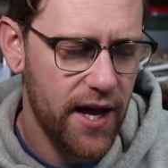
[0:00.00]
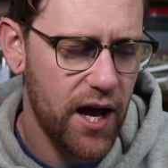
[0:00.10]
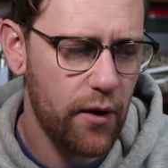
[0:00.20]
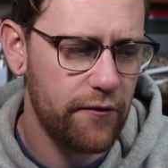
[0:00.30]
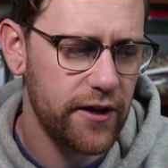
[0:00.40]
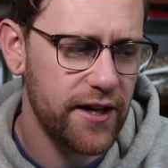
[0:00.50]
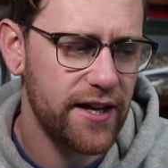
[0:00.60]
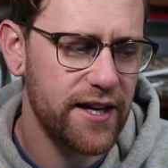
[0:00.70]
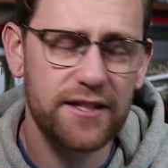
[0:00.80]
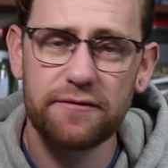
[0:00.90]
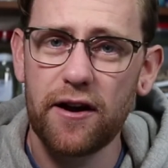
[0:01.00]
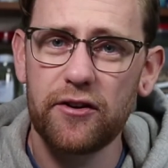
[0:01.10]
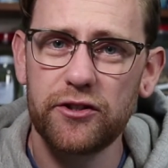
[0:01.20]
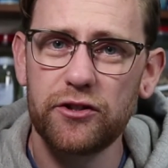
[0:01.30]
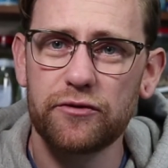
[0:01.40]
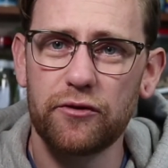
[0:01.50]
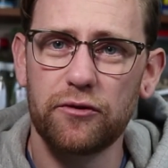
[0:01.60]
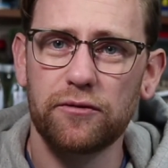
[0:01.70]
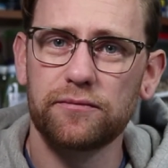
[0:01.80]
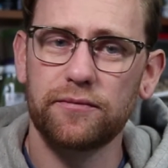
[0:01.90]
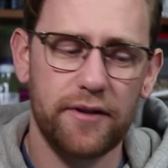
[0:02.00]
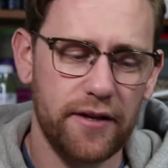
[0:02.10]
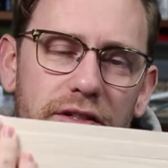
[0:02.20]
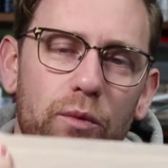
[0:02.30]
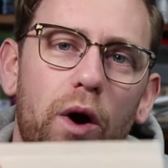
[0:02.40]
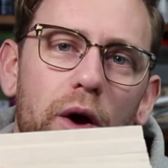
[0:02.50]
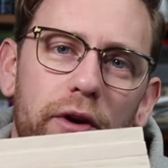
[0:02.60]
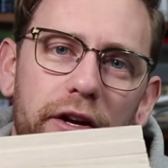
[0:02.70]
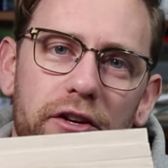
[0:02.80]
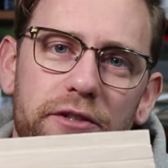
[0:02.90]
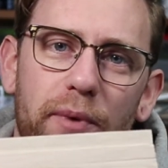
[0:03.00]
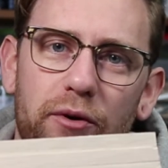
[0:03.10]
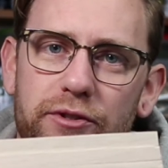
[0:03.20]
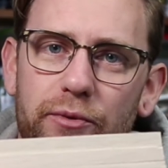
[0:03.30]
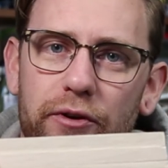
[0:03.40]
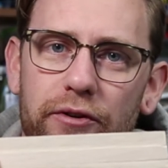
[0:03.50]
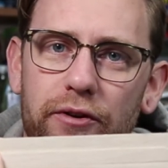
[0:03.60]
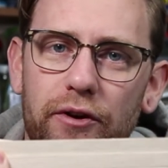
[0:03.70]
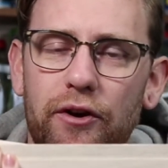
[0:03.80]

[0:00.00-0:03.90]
However, it is very useful. So why would I use balsa wood?